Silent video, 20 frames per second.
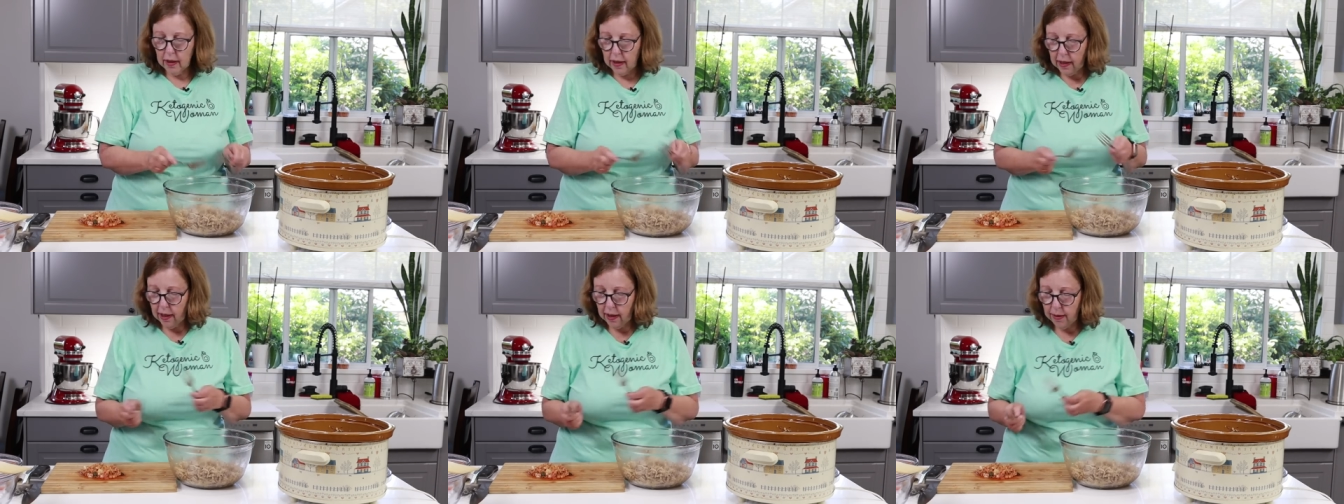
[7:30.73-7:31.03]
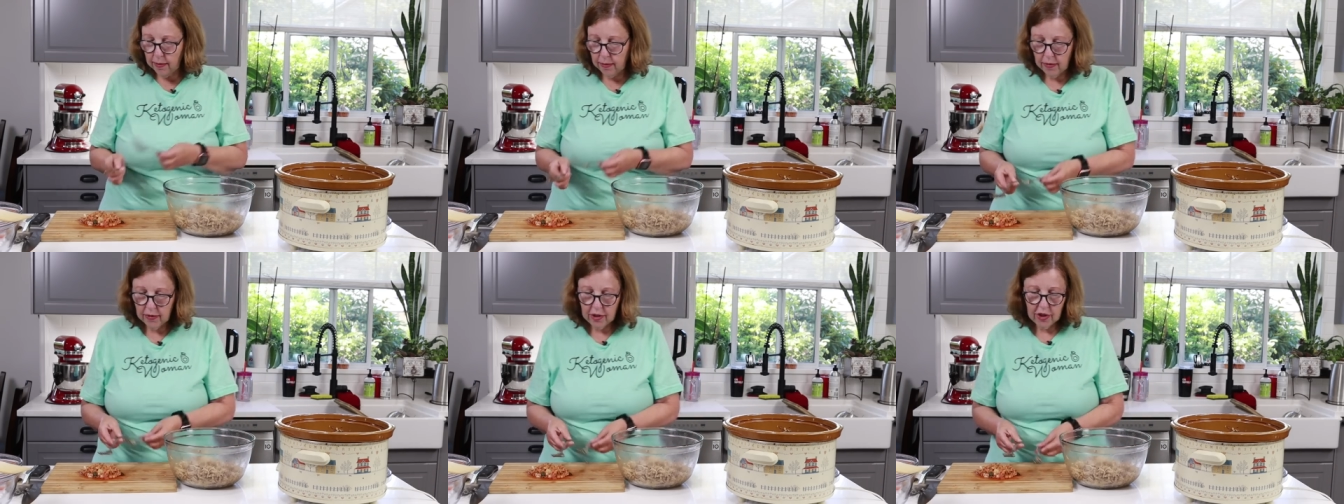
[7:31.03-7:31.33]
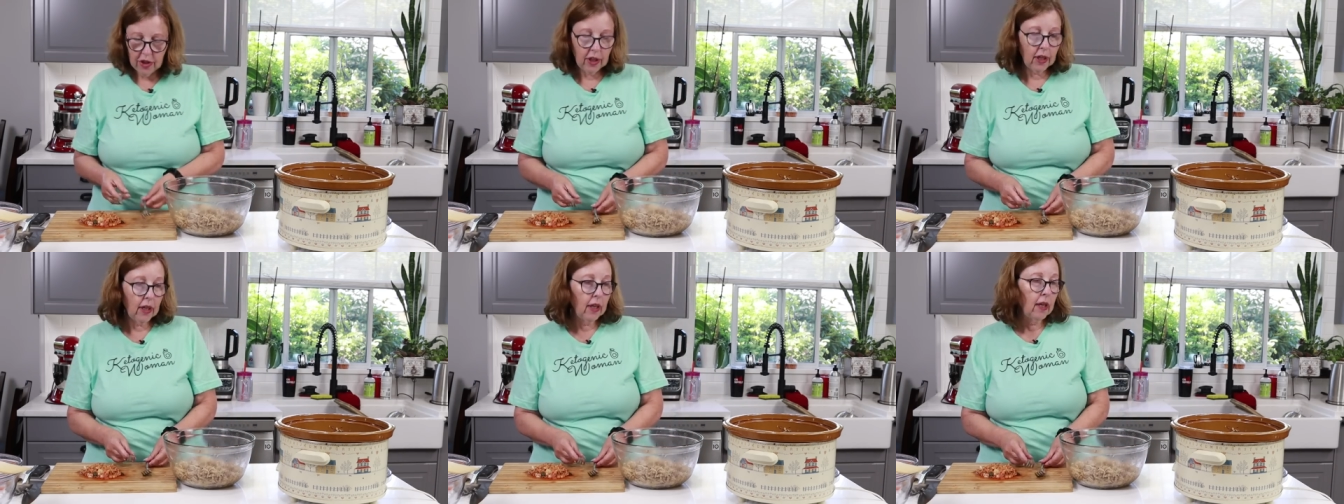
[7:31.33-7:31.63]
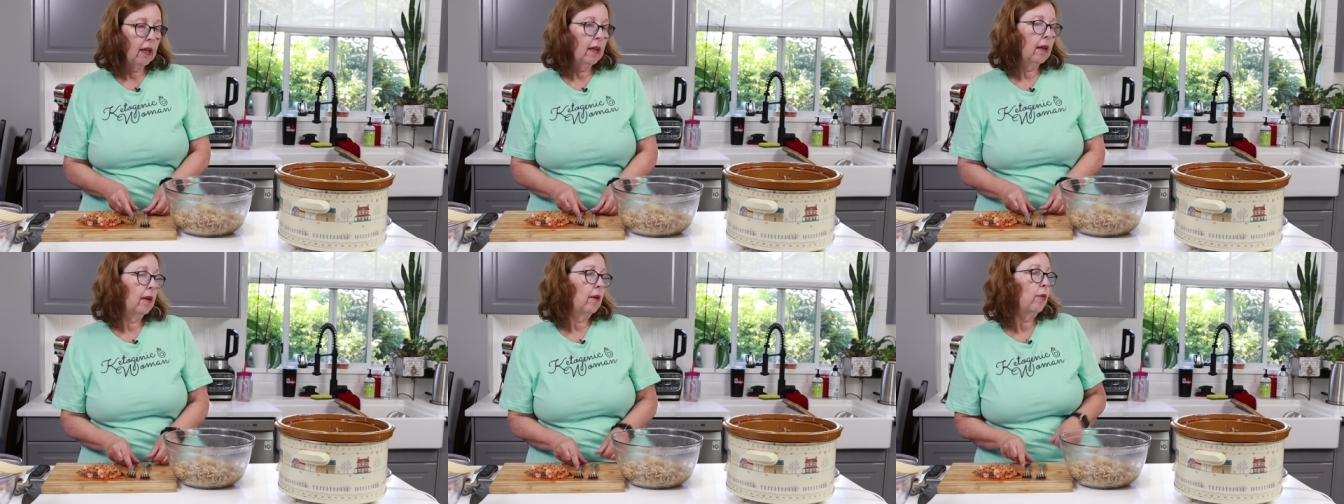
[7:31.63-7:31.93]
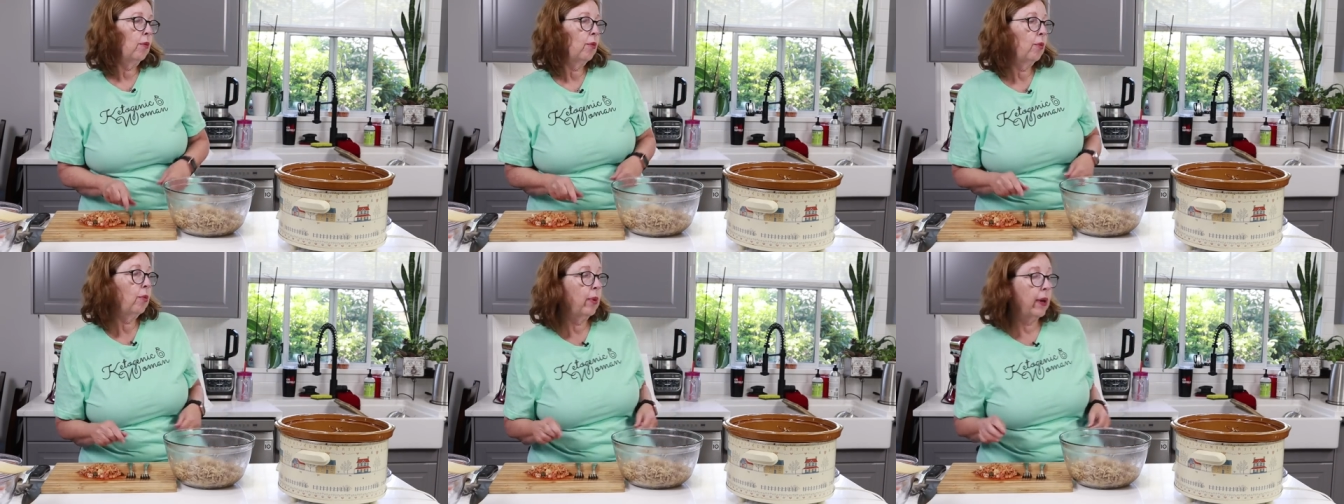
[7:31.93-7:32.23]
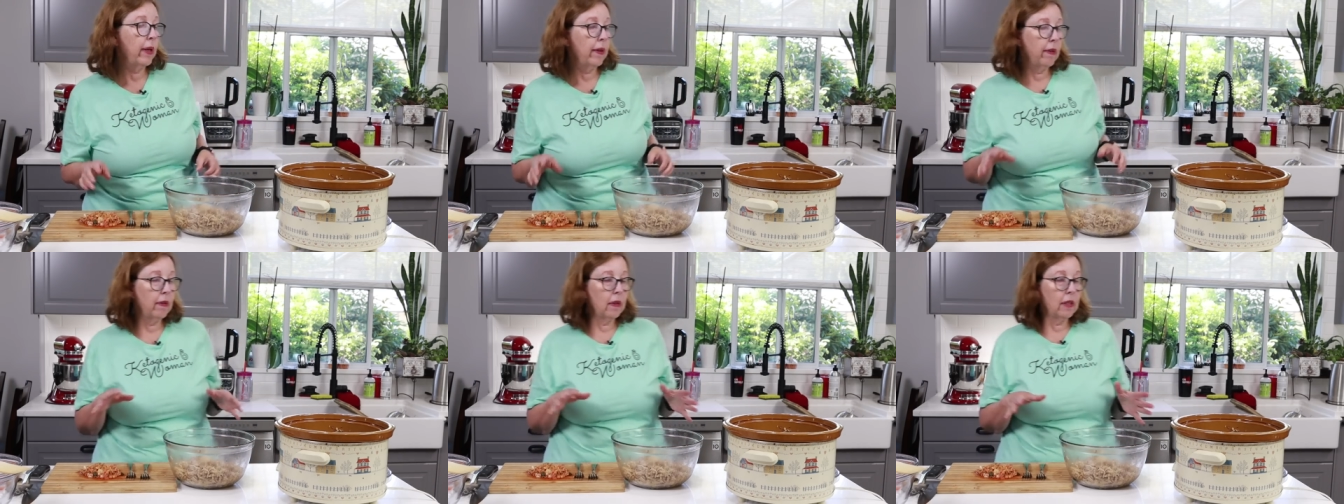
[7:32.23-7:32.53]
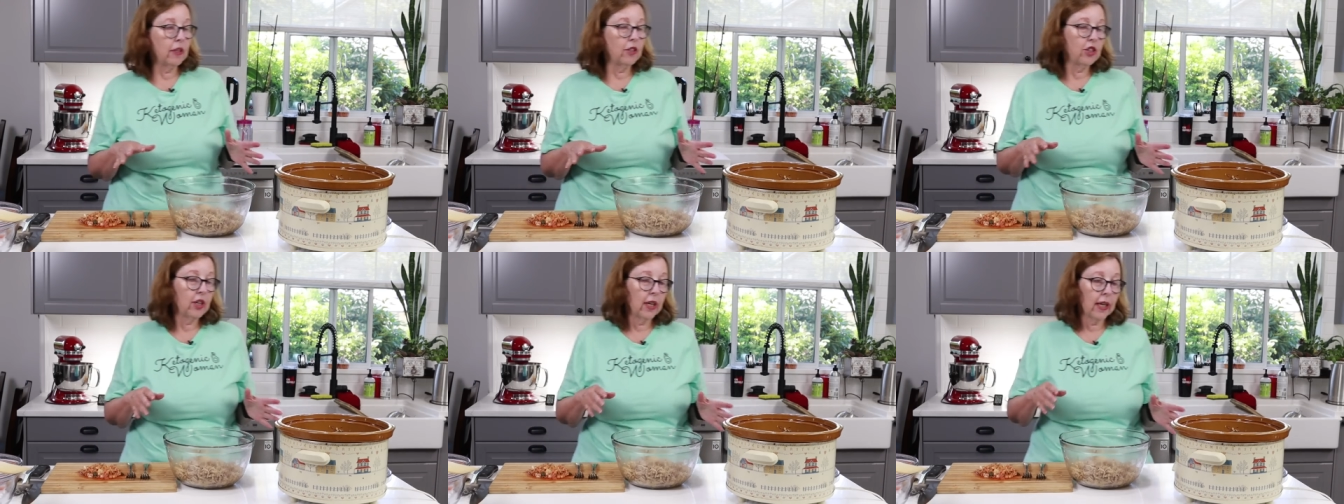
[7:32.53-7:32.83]
the kimchi with
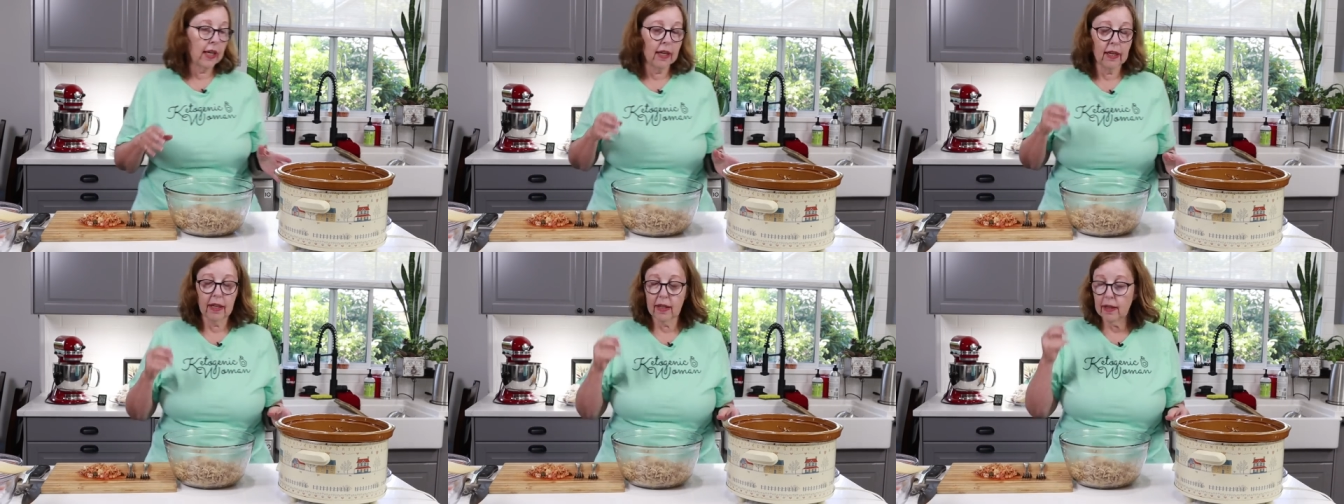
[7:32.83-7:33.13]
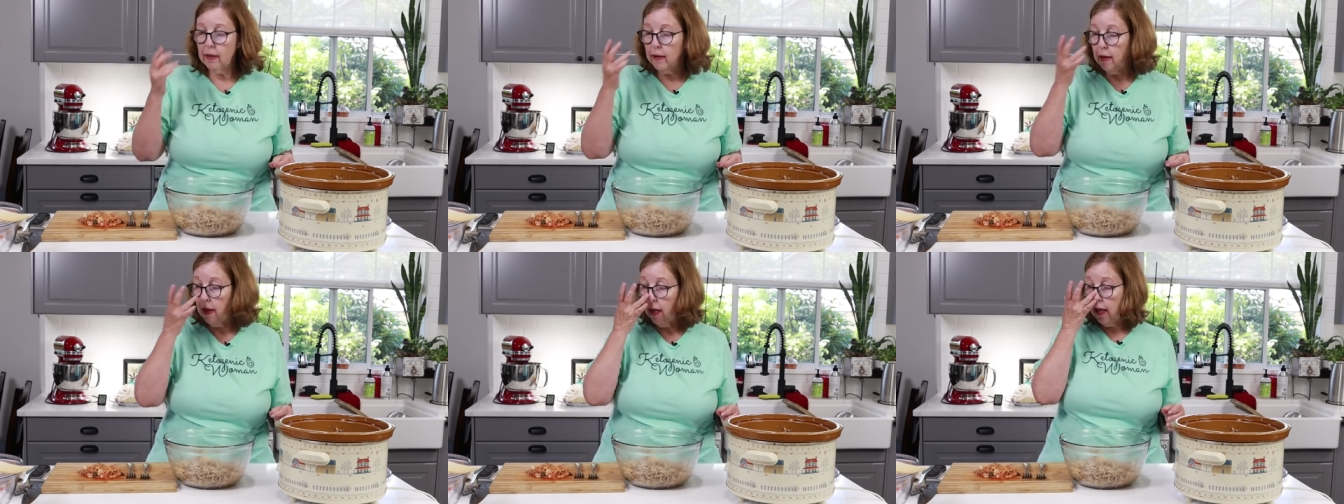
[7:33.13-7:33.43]
the chicken,